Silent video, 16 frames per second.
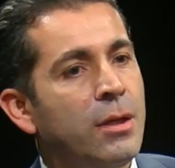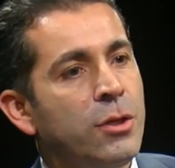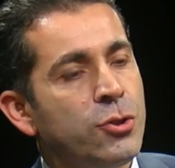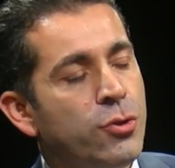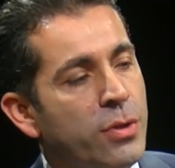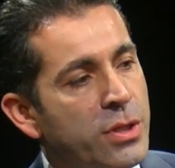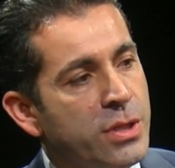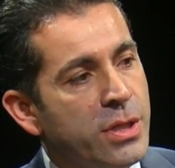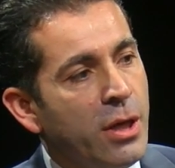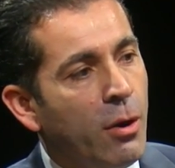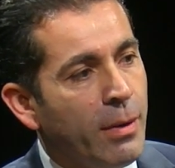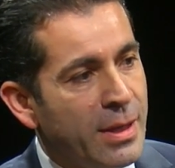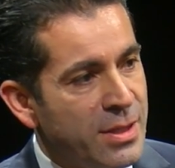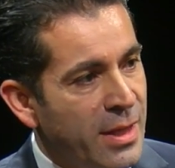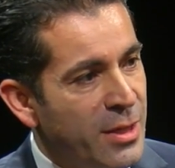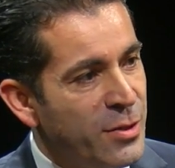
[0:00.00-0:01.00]
So the
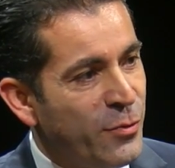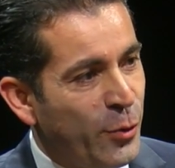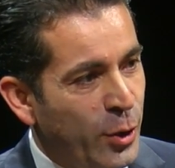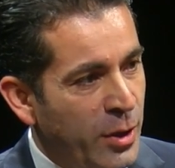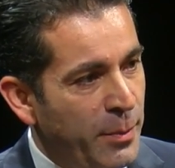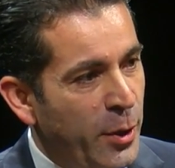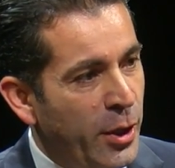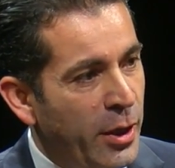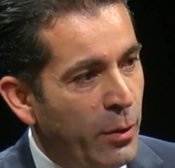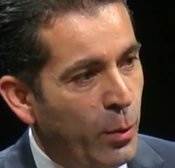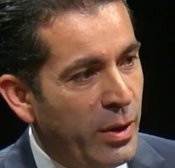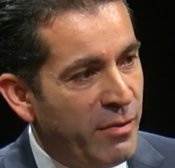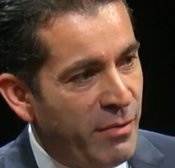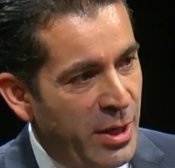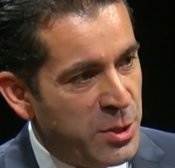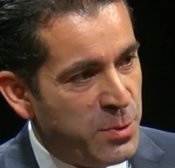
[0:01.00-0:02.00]
CRA stands for Community
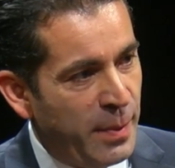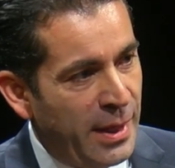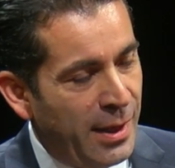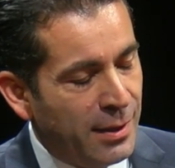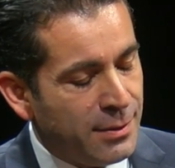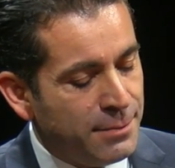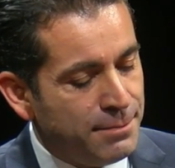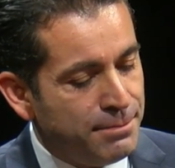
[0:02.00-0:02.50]
Reinvestment Act.